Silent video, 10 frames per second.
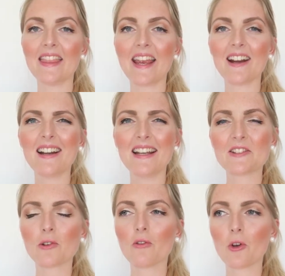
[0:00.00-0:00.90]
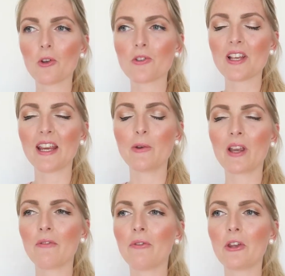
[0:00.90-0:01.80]
They're little rolls and you
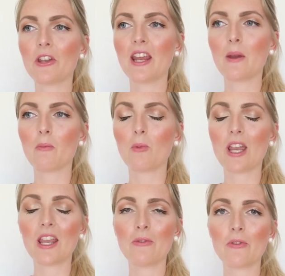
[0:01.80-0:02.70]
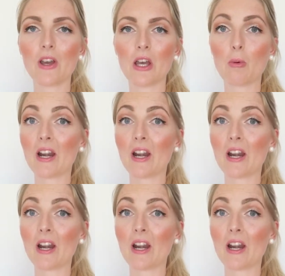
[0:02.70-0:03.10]
can fill them with uh,